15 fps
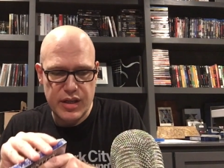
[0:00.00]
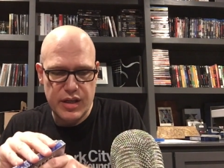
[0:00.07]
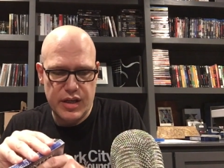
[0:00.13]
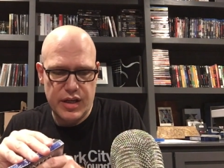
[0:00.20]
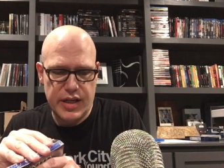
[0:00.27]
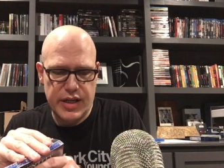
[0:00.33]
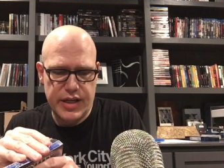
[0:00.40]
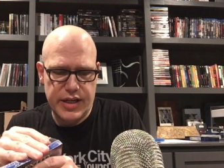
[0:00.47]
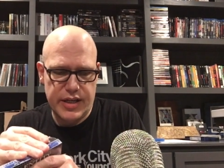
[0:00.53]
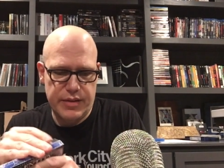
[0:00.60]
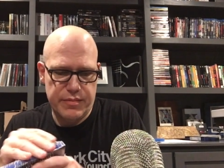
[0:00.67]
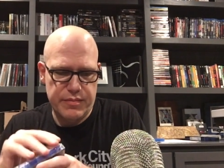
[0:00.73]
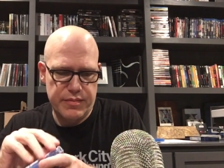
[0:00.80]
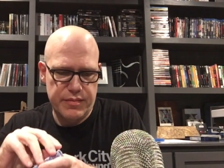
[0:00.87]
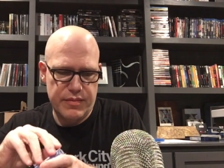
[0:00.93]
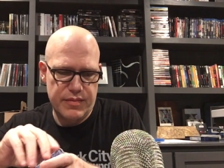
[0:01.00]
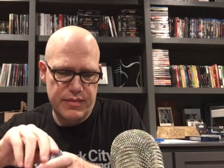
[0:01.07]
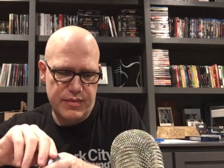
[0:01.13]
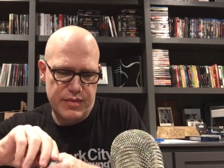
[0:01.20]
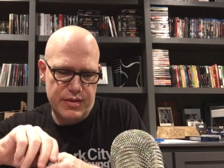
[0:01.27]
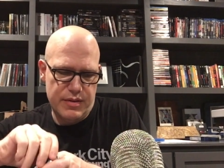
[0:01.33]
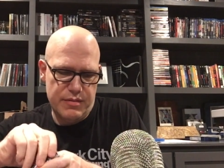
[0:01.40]
uh,
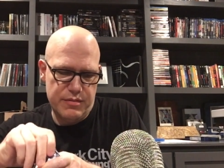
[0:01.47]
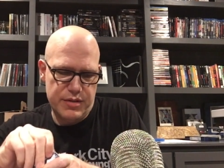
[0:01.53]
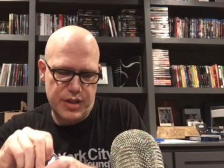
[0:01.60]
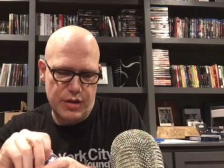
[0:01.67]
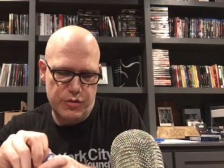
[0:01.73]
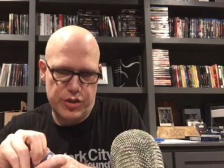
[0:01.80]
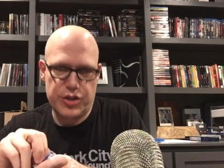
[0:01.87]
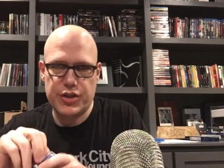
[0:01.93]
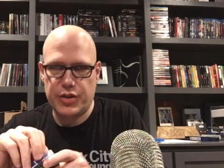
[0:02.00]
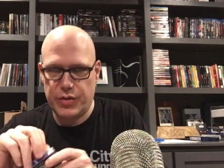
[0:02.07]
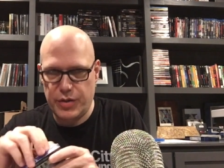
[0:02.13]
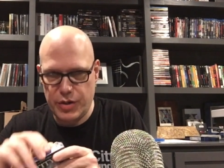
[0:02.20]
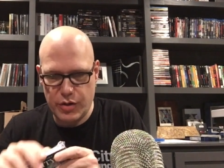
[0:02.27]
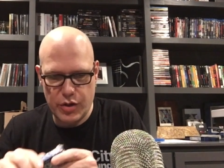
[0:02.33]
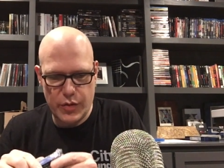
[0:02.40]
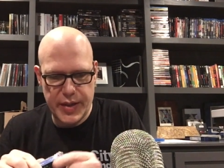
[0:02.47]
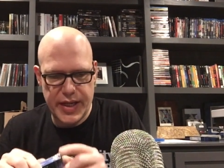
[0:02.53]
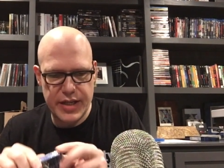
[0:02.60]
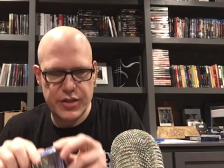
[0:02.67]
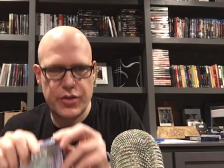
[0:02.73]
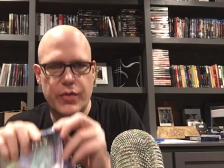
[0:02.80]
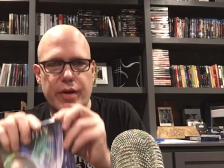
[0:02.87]
so just so you know going
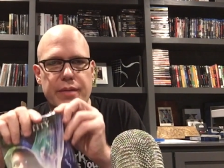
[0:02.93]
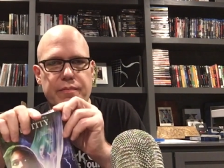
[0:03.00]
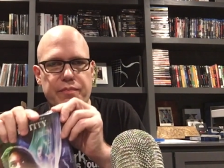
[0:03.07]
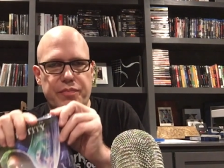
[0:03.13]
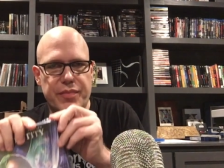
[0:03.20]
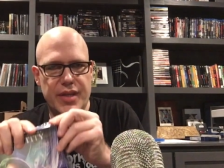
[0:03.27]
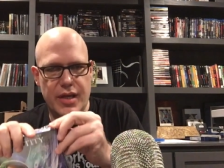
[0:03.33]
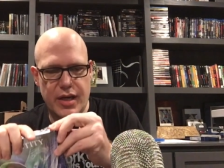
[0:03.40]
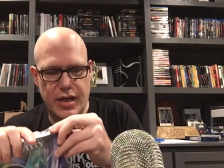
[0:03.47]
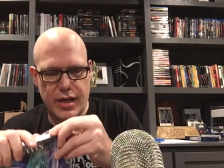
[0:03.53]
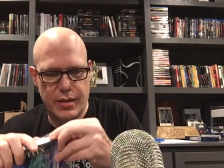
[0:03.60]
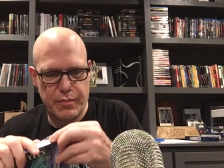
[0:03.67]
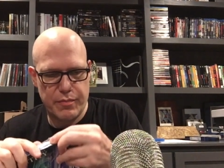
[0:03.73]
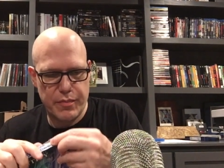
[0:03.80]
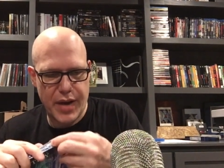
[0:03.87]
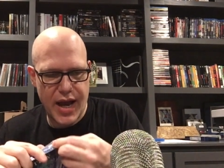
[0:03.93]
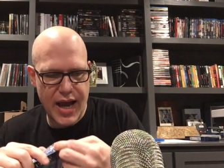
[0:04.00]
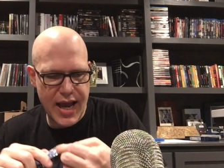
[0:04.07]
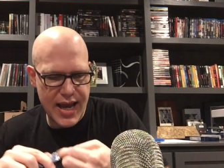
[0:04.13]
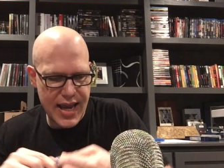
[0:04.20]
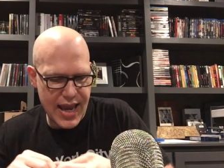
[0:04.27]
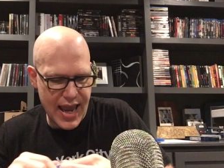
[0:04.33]
into it, um,
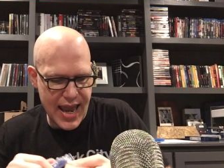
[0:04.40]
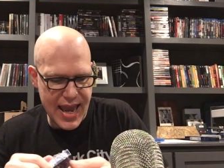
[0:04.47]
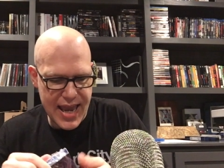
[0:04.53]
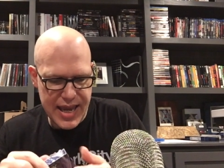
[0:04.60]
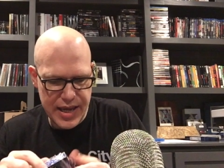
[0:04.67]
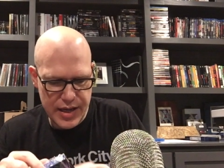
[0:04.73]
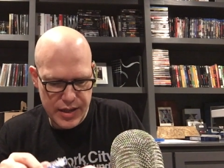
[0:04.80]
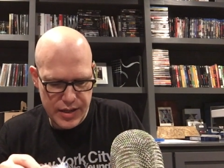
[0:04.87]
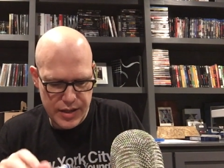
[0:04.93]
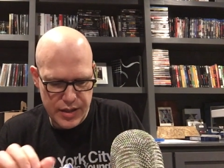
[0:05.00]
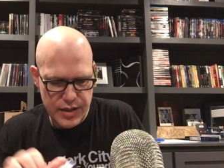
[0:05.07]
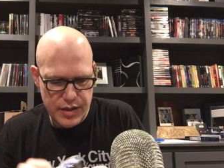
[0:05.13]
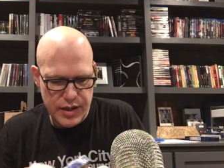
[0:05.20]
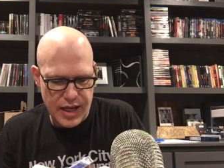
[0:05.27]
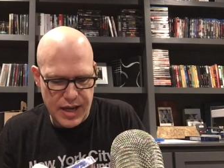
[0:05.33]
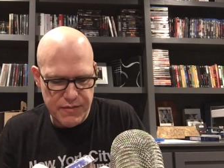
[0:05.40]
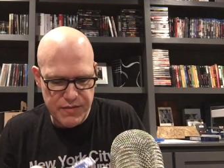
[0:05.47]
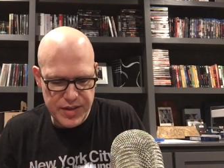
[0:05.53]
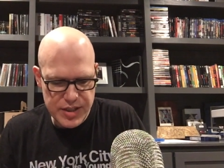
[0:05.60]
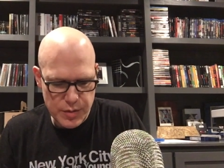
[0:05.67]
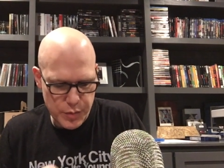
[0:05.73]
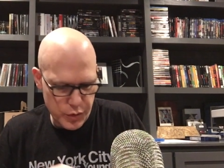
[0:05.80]
by a
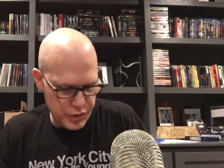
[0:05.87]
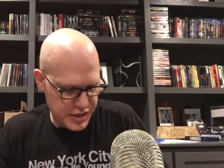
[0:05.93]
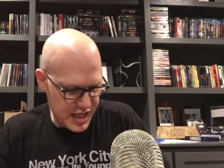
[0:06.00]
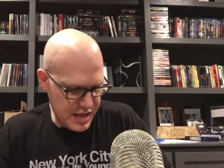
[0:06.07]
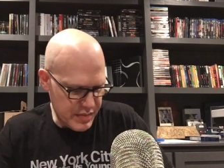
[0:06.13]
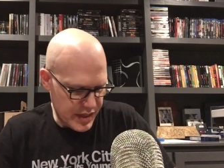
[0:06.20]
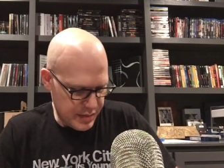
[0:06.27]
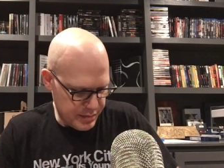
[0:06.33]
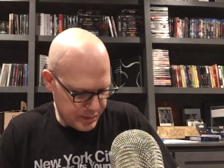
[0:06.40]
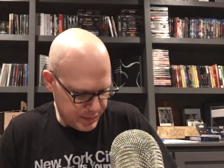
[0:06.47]
invisible demon.